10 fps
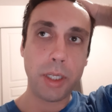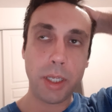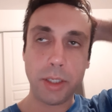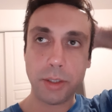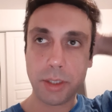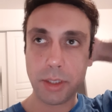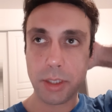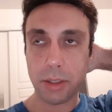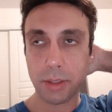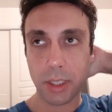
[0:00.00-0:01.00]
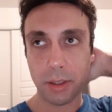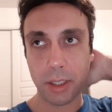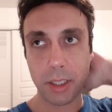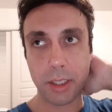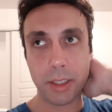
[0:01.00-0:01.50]
And you see South
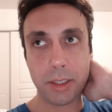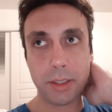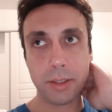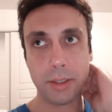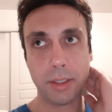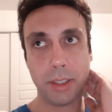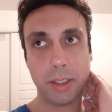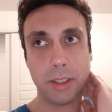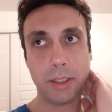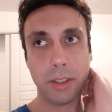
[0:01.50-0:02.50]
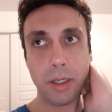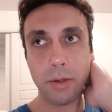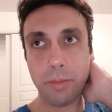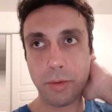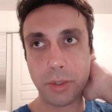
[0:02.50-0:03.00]
Carolina, uh,
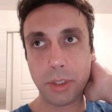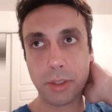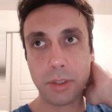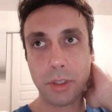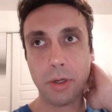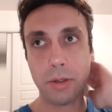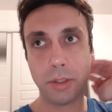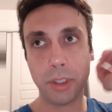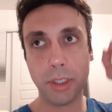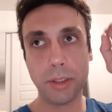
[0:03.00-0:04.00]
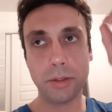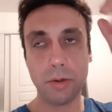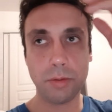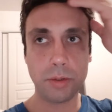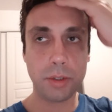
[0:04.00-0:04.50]
another person saw the East
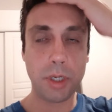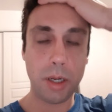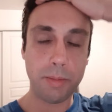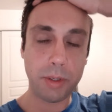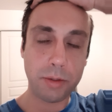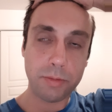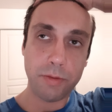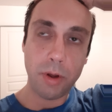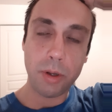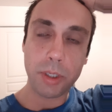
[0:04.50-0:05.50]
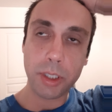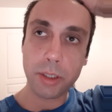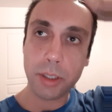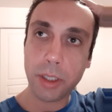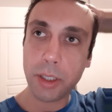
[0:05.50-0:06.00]
Coast comet falling,
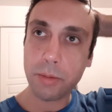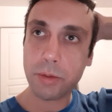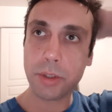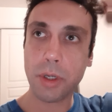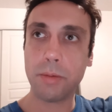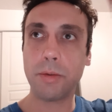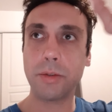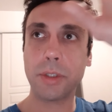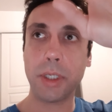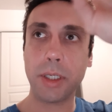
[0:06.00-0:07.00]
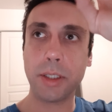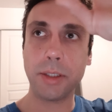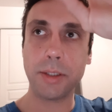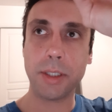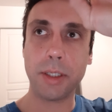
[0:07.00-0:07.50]
and was almost like he
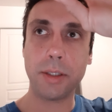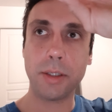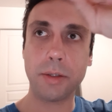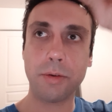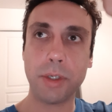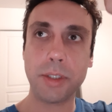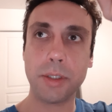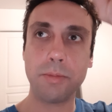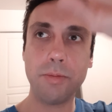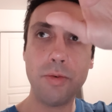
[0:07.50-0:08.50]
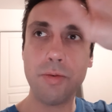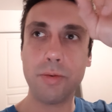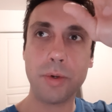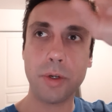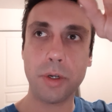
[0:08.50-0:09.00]
said the crescent
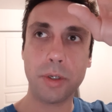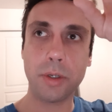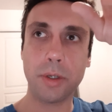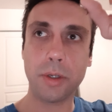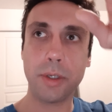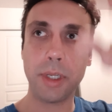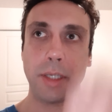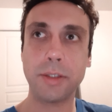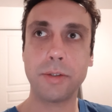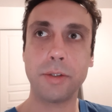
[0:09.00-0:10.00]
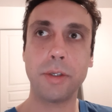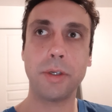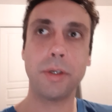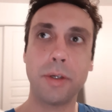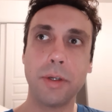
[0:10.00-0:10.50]
moon on, next to the,